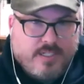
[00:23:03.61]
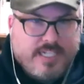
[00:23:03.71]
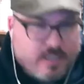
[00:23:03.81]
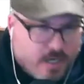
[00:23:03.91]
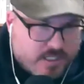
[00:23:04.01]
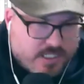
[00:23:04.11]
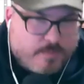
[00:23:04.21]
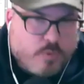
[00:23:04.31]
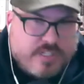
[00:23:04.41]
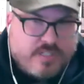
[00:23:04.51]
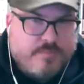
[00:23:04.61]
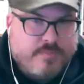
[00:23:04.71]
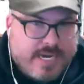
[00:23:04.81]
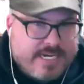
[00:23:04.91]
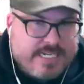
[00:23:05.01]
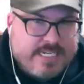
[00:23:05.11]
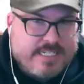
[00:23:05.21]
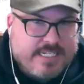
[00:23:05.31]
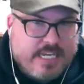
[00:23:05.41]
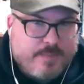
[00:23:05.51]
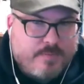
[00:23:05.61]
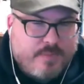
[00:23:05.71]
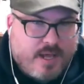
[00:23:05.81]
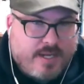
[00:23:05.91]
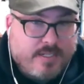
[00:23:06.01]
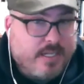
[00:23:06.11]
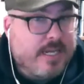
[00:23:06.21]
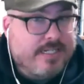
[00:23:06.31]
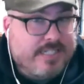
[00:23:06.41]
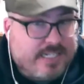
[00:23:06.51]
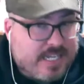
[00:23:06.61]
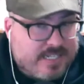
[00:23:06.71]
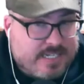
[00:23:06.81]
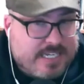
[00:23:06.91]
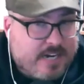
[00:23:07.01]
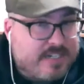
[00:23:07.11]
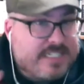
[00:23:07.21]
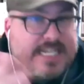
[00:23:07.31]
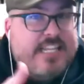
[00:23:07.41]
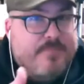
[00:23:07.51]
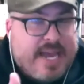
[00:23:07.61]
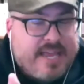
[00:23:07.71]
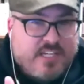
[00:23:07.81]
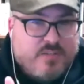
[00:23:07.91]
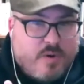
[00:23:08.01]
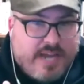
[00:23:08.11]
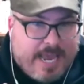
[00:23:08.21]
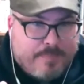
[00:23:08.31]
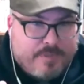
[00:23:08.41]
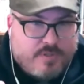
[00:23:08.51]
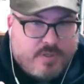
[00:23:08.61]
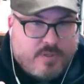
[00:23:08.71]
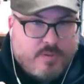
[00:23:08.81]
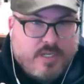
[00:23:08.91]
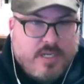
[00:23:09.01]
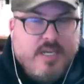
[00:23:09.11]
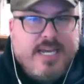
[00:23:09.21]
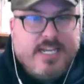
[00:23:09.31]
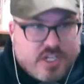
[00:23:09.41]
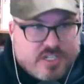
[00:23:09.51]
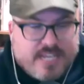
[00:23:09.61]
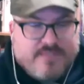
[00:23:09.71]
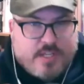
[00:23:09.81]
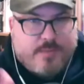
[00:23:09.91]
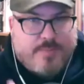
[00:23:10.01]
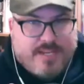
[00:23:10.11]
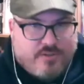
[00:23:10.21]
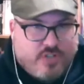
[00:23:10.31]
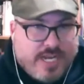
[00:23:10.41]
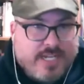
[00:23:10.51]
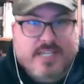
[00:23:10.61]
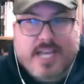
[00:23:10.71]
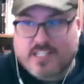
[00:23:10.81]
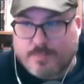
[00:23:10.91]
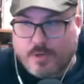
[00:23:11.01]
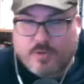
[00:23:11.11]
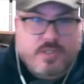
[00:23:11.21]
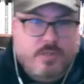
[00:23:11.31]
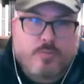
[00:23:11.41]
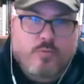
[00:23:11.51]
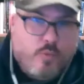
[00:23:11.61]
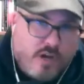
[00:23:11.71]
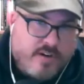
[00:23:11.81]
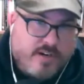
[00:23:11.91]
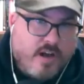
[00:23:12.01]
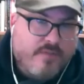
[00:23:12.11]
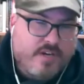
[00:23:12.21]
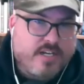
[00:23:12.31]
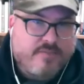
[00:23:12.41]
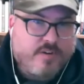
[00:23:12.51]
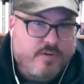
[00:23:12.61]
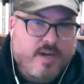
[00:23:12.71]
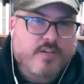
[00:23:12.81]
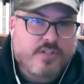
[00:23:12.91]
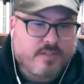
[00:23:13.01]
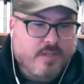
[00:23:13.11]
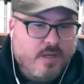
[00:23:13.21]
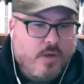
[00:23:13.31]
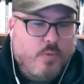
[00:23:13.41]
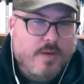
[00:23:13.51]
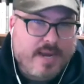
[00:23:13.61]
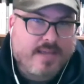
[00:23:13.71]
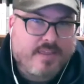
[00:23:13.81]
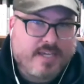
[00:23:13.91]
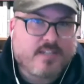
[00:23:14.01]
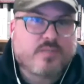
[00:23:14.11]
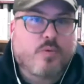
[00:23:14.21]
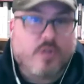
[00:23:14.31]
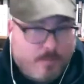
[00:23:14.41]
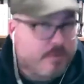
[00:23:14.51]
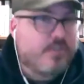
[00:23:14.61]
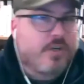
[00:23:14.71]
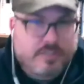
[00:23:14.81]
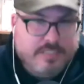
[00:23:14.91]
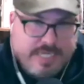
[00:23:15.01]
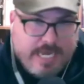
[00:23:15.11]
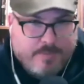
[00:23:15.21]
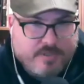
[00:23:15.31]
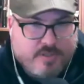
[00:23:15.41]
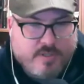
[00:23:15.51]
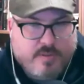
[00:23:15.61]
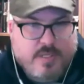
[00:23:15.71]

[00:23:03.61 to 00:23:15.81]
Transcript: Here are some wisdom ideas to keep in mind. That doesn't guarantee that bad things won't happen to you. It just gives you the best chance, as opposed to wandering off in a different direction where bad things will almost certainly happen to you.